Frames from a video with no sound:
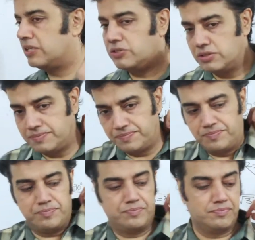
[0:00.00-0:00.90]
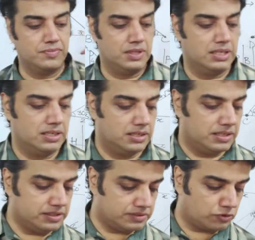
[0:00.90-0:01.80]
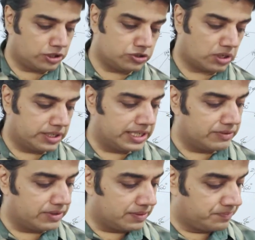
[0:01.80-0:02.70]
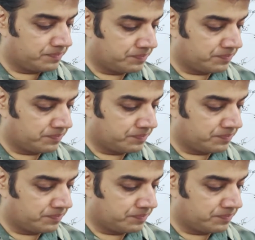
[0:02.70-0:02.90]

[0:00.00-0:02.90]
degrees, is what is already given.